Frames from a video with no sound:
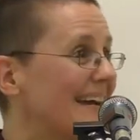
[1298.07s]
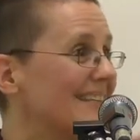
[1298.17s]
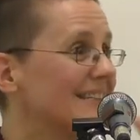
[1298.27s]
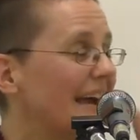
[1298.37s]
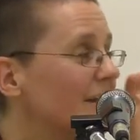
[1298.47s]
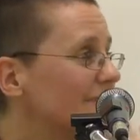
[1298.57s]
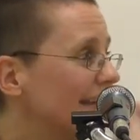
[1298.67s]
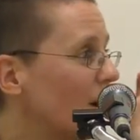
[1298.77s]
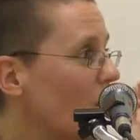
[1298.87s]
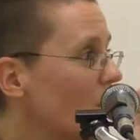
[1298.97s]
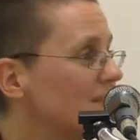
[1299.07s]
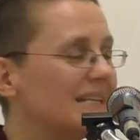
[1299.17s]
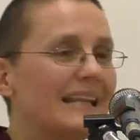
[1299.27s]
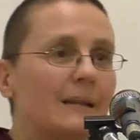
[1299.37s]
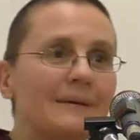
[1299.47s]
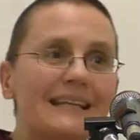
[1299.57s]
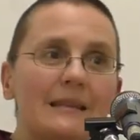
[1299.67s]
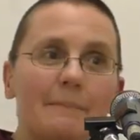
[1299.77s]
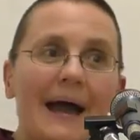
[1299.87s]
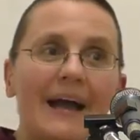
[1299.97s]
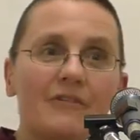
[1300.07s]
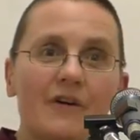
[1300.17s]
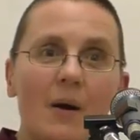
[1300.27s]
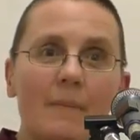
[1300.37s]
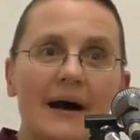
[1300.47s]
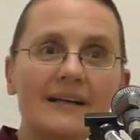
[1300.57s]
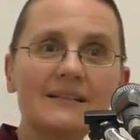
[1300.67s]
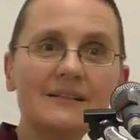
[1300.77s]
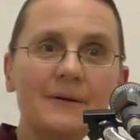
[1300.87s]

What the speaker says: It's kind of like always a little bit in the back of our mind.